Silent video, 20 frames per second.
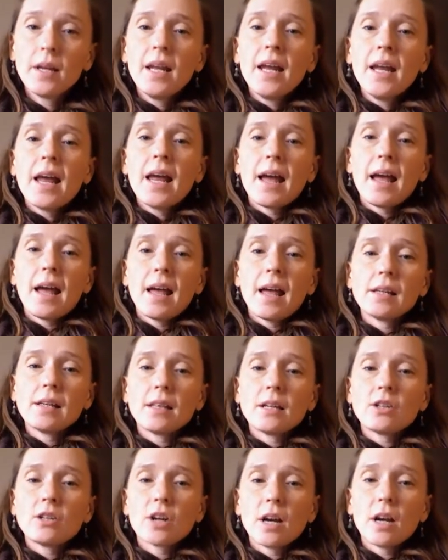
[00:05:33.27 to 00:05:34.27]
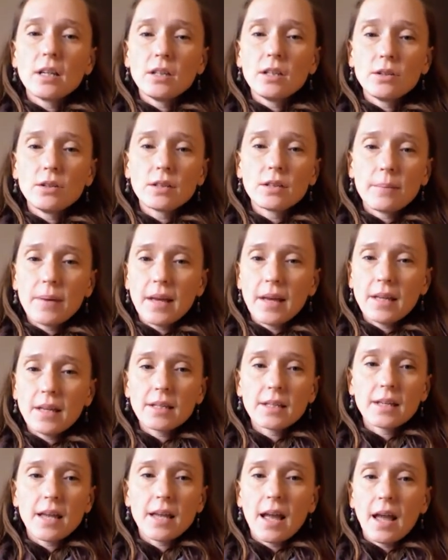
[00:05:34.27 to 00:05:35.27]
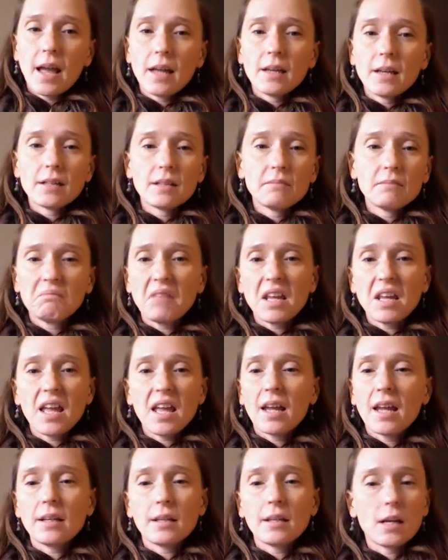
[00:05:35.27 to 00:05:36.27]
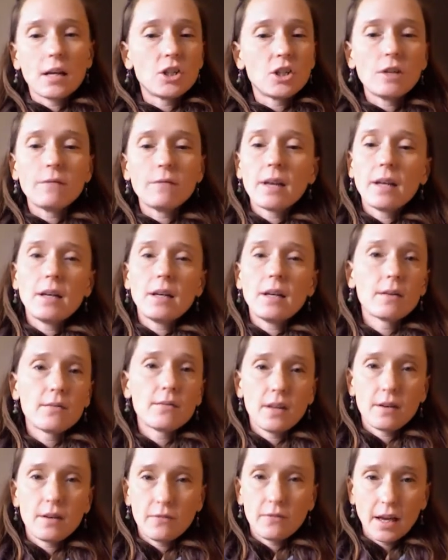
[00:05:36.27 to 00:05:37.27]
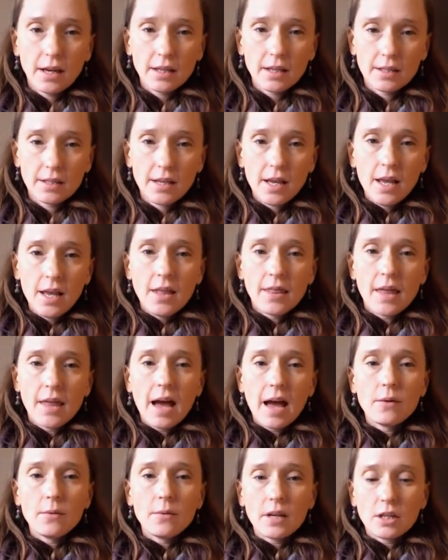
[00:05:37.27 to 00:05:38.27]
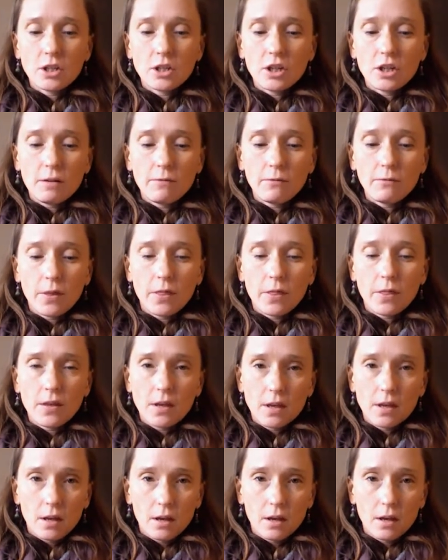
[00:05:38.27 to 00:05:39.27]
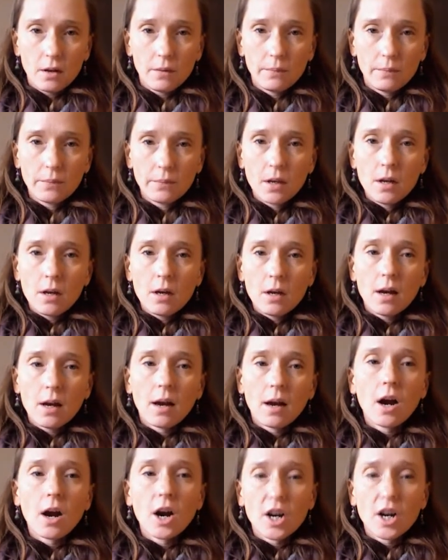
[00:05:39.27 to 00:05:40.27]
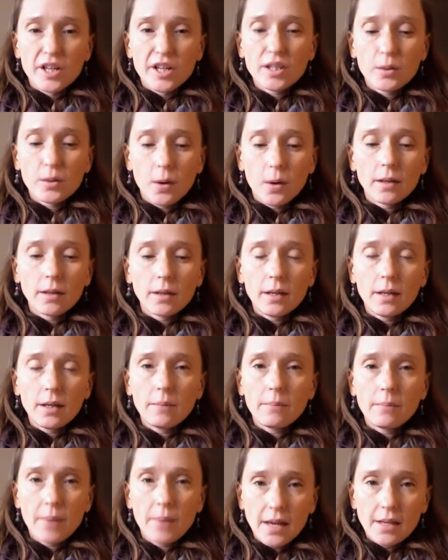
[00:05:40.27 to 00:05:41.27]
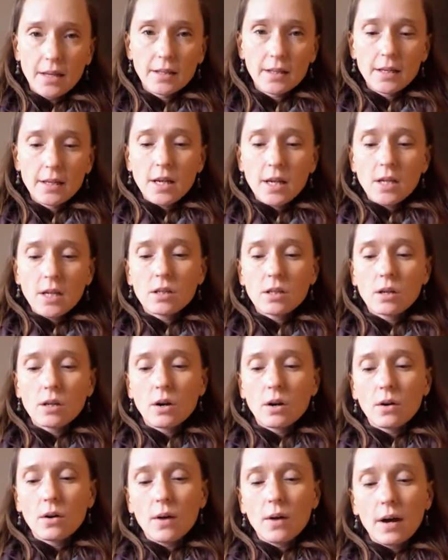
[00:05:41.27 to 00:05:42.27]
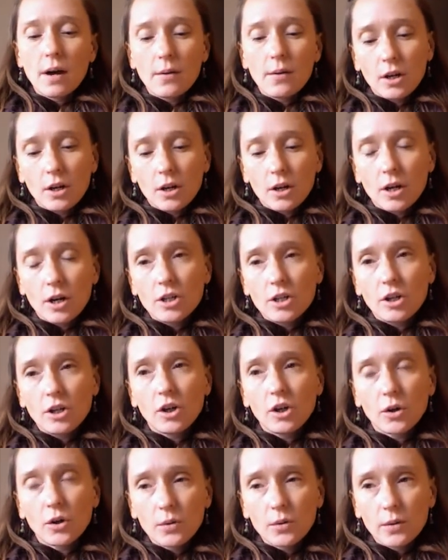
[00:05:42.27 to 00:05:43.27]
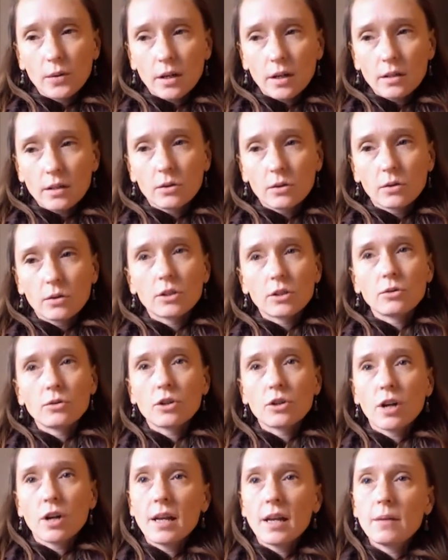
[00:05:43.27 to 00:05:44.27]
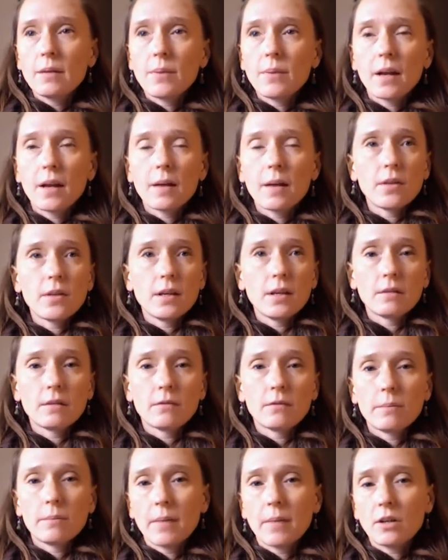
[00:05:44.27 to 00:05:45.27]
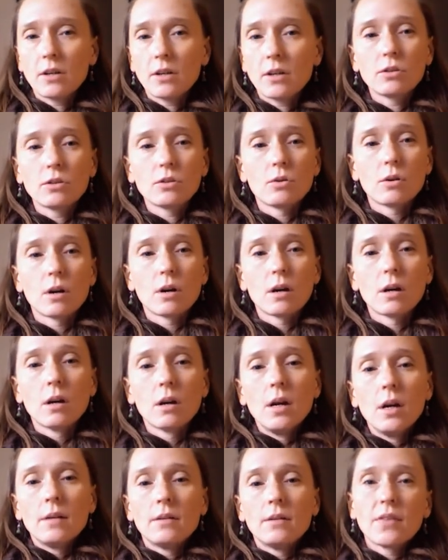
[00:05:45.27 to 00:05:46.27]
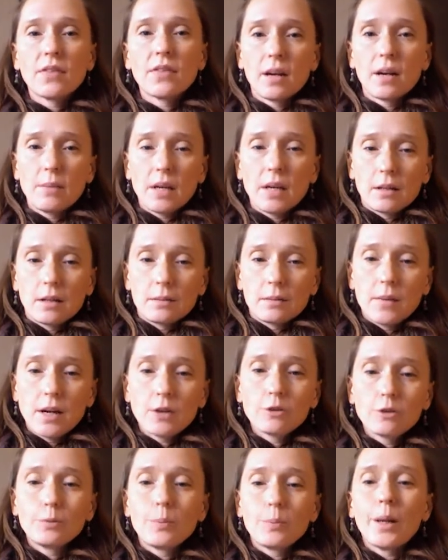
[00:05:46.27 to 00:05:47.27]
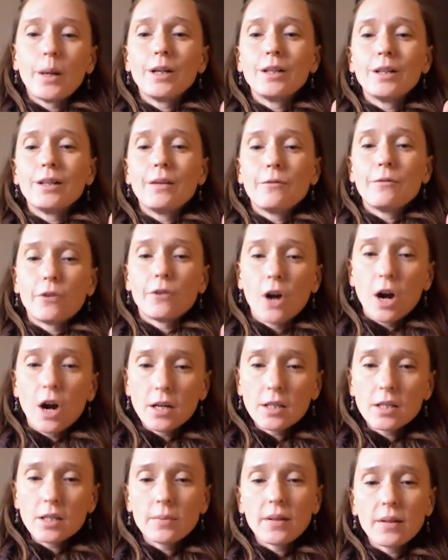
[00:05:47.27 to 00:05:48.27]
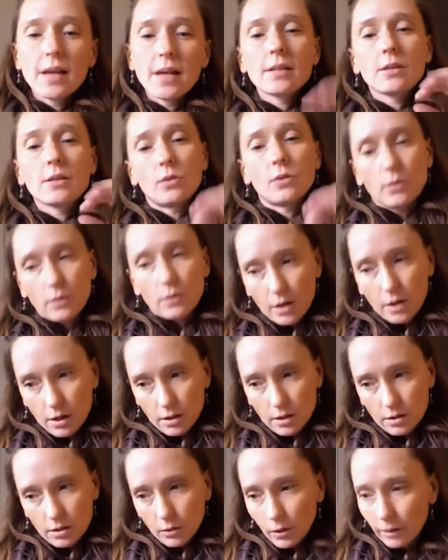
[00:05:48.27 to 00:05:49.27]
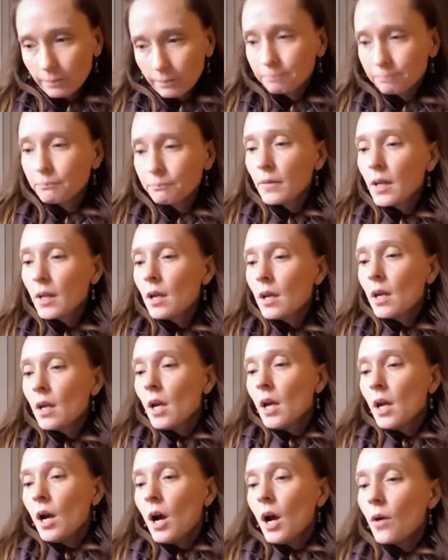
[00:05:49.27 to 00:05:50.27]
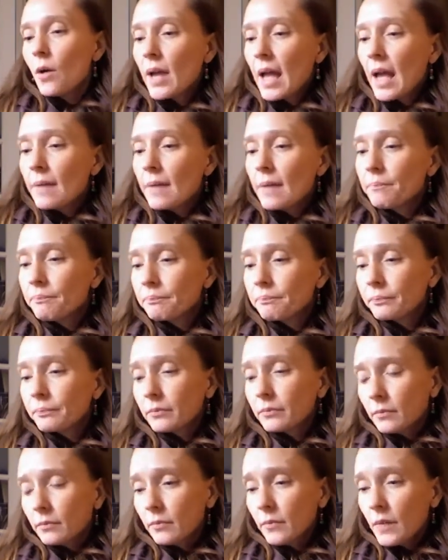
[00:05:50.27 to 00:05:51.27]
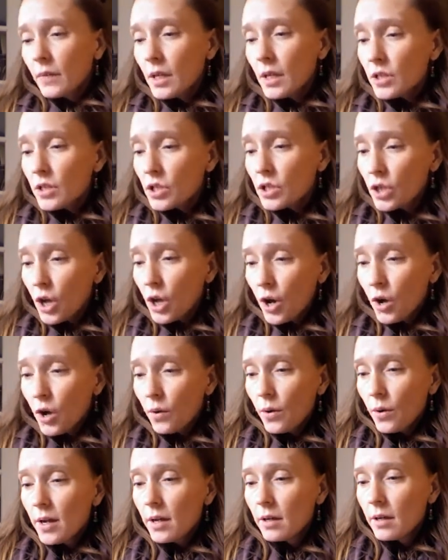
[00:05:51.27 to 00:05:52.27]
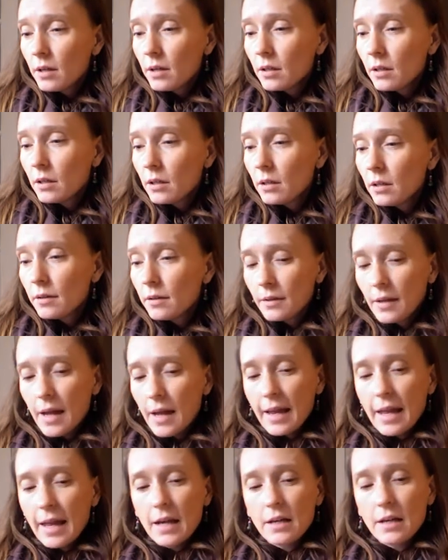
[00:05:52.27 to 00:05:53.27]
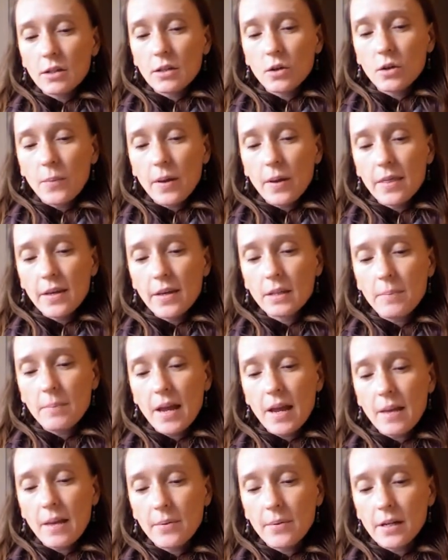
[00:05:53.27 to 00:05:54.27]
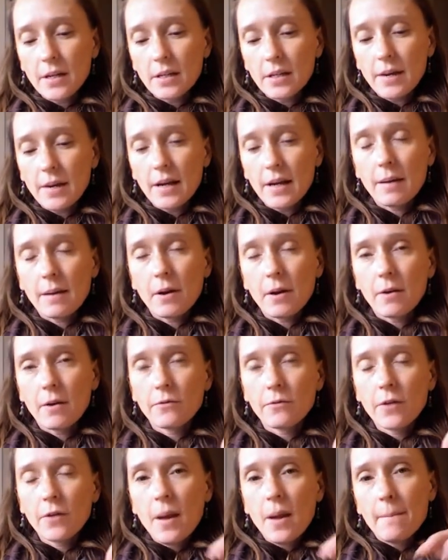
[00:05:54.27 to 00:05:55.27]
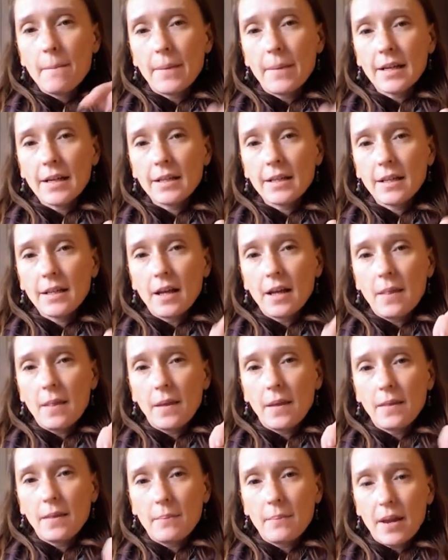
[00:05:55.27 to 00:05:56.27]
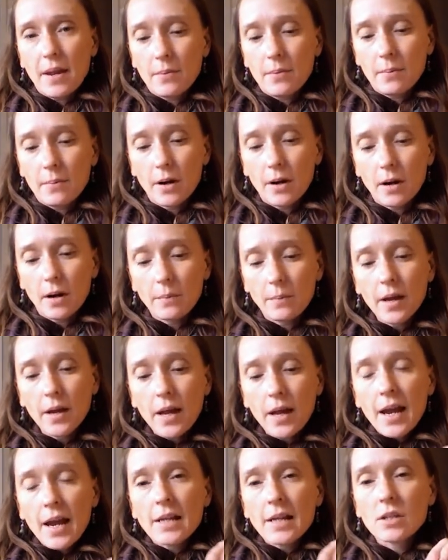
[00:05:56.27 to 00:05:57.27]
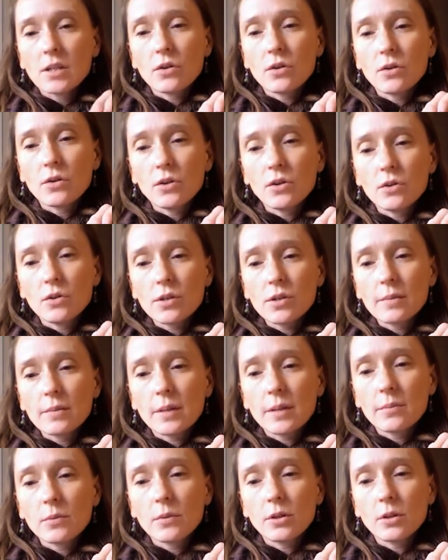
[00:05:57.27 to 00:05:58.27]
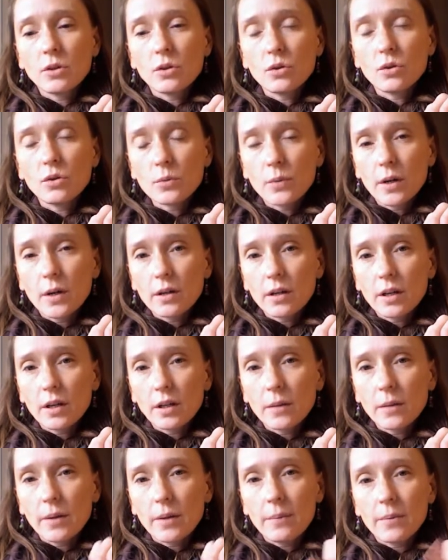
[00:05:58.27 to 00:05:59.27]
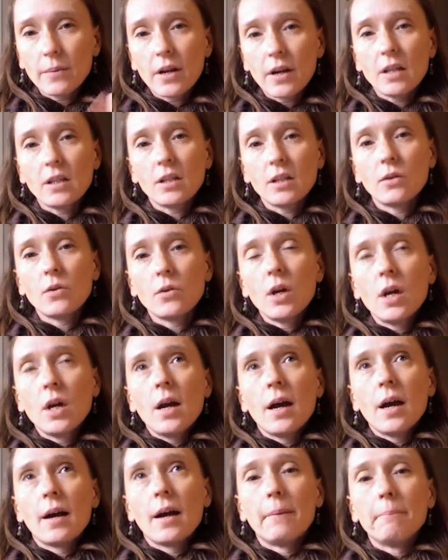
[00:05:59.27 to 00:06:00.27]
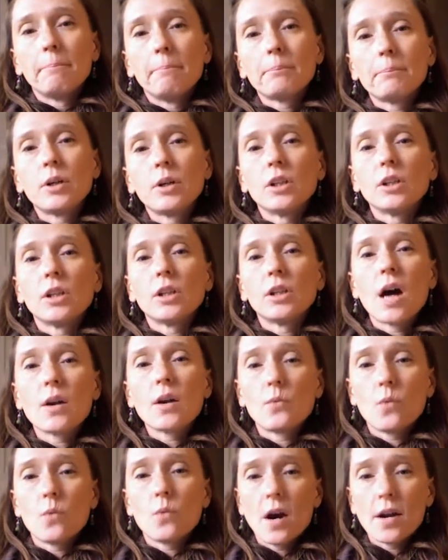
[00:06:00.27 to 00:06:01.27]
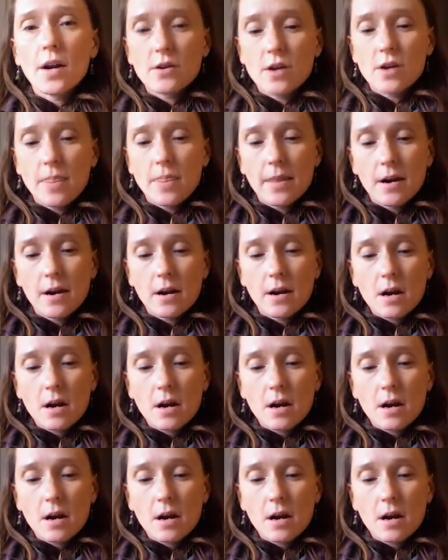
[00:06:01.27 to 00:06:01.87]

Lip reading: and they try and use the paints and they can't achieve any of the effects that we achieve with the artist quality paints. So I would encourage you to go to an art store. Don't try and pick up things from Michael's, or not that I'm against Michael's, but for art supplies, go to an art store. Okay, so again, so this paper is made up of binding and then the paper pulp. And so you know sometimes when you use watercolor paper and you put a lot of water on there,